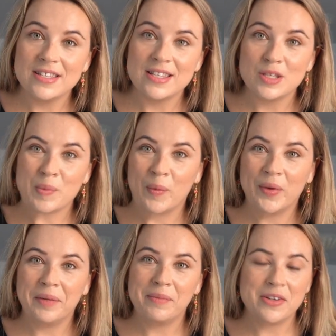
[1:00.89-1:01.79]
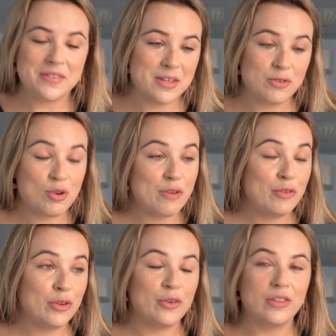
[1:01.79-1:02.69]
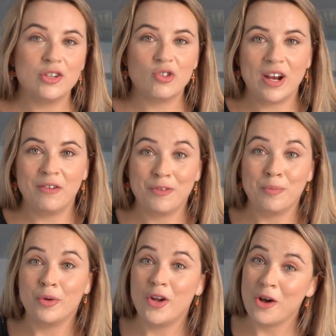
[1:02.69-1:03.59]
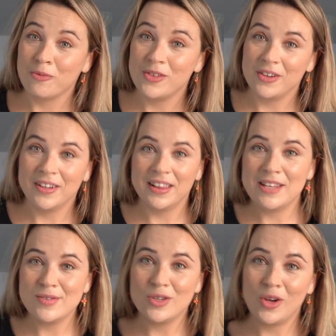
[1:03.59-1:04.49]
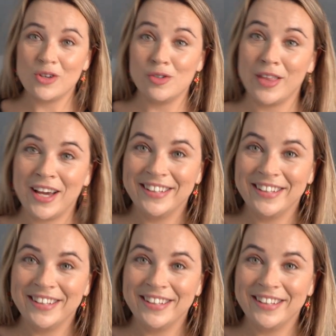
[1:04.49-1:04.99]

this morning because there was no food on the train from Brno, so let's go do that.